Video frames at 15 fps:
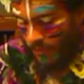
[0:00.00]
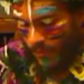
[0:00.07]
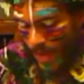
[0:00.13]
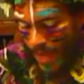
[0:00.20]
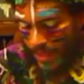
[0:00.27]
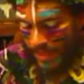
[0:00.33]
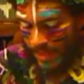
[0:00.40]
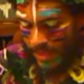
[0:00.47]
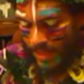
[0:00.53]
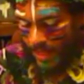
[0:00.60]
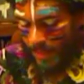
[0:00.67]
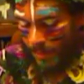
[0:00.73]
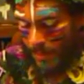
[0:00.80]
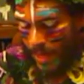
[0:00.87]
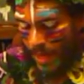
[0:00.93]
fat and
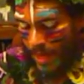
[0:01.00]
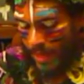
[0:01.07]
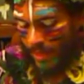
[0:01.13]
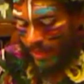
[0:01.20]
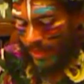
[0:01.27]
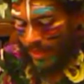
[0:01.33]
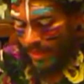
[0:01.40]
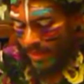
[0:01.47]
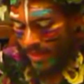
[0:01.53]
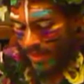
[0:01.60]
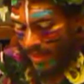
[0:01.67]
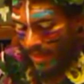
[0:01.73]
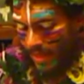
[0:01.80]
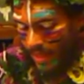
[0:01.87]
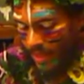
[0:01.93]
sick man is,
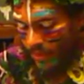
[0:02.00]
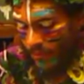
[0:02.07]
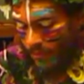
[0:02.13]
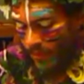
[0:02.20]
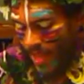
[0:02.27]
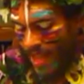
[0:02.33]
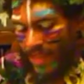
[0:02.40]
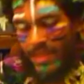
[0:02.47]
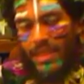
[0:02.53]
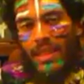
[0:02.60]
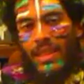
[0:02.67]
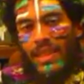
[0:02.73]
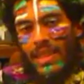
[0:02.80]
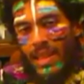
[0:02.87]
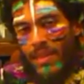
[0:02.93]
in fact, a
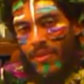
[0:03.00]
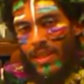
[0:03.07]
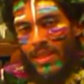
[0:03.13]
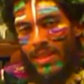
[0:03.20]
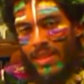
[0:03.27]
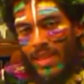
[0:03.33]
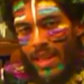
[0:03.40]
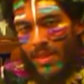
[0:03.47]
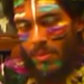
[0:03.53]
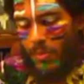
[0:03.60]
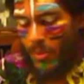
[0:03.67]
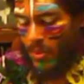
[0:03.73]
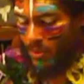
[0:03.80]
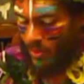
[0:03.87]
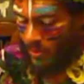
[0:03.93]
living
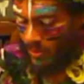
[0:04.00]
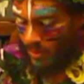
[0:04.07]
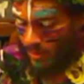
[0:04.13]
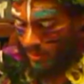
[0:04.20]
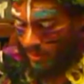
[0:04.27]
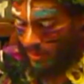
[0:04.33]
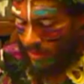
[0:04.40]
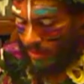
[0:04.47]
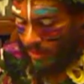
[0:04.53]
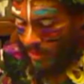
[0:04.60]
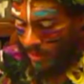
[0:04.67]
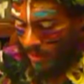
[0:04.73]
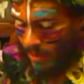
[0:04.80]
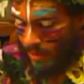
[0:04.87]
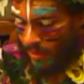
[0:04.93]
cesspool.
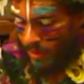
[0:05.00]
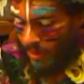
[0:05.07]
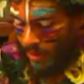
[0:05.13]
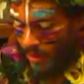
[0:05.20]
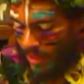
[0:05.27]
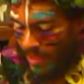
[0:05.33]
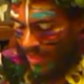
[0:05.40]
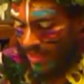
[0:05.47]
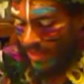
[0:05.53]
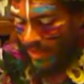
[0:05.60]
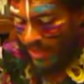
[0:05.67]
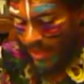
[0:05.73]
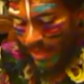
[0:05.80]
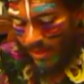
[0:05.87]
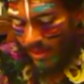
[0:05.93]
A
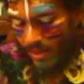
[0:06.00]
distinct